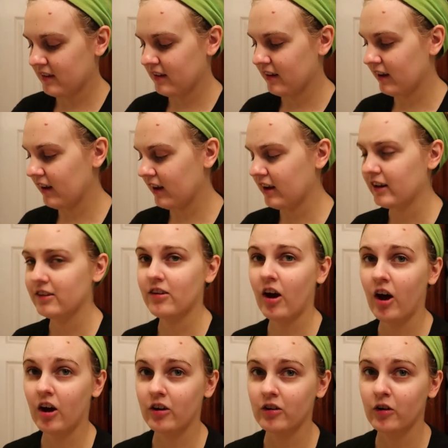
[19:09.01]
I had a
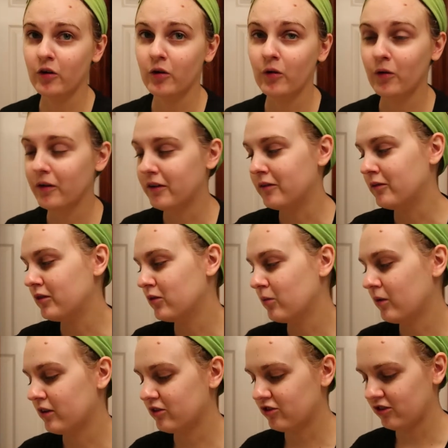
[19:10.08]
taco and was
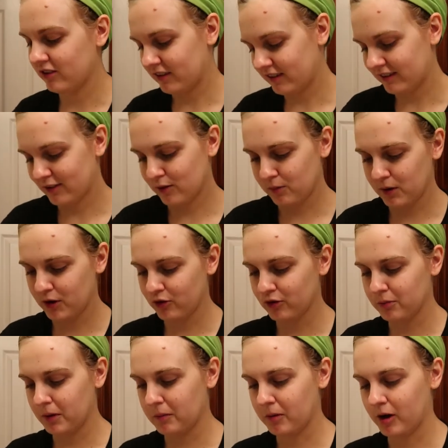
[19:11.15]
watching Speed with
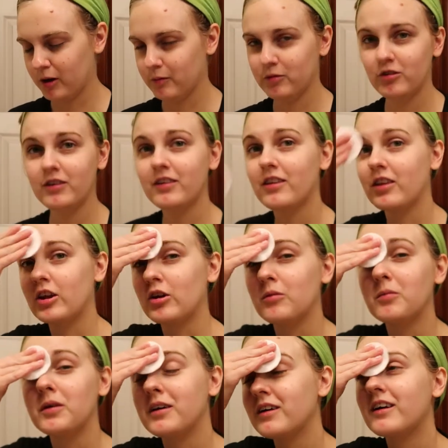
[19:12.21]
my mom just a little
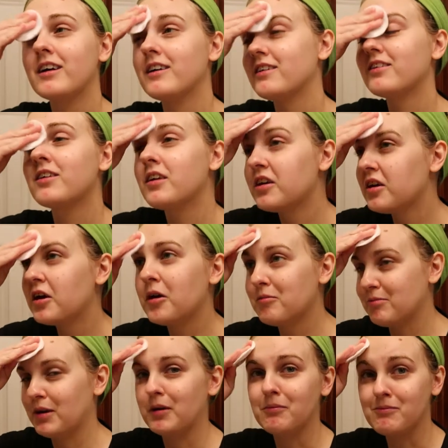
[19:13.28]
bit, because
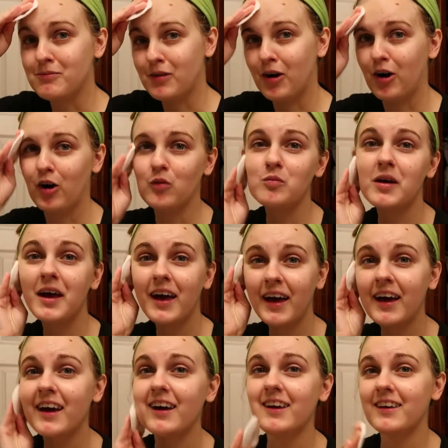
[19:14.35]
my mom
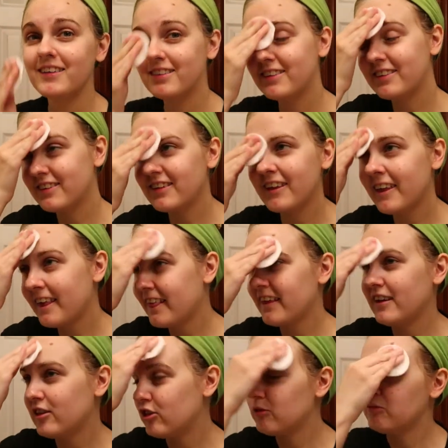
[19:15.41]
hates
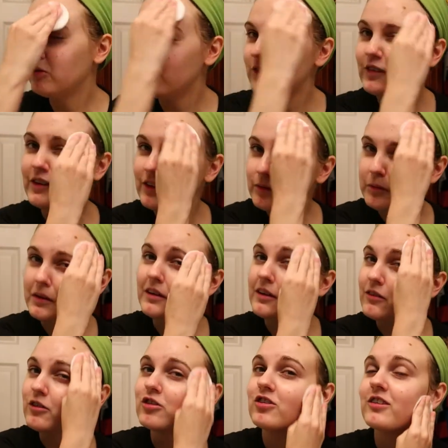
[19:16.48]
the movie Speed.
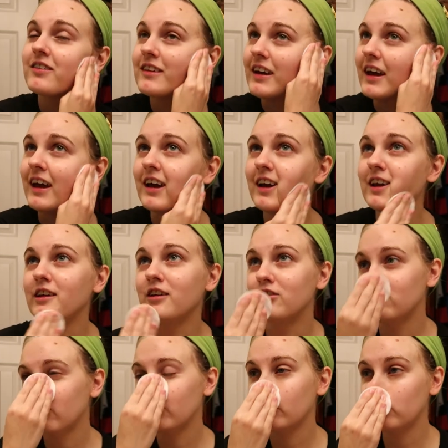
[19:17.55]
Well, she doesn't hate it, it's
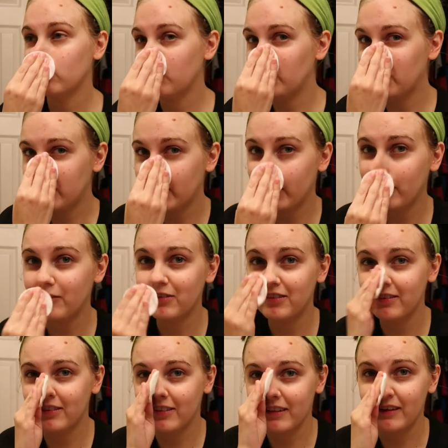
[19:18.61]
just we have
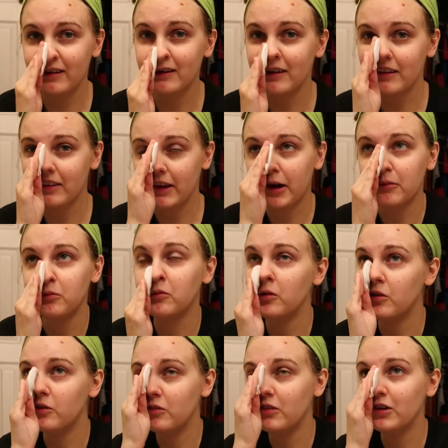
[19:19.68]
seen that
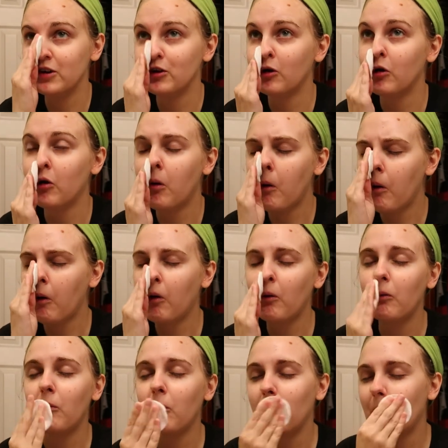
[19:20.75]
movie
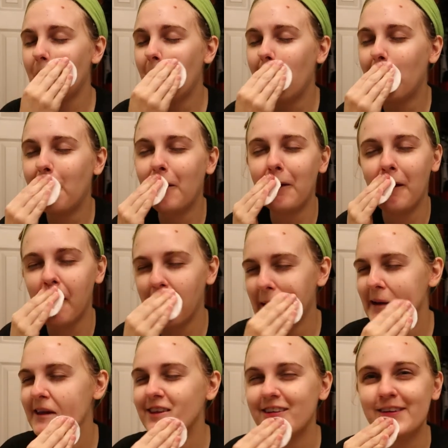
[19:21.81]

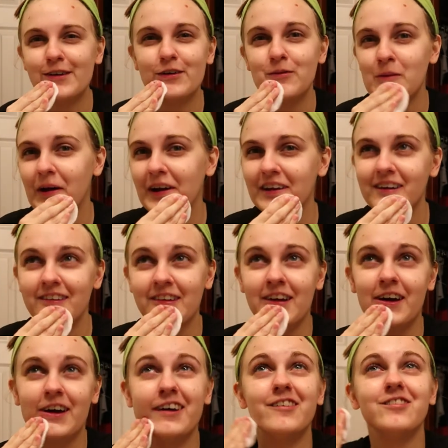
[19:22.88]
one too many
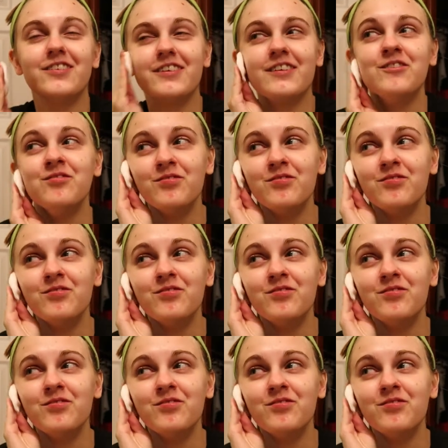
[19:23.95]
times.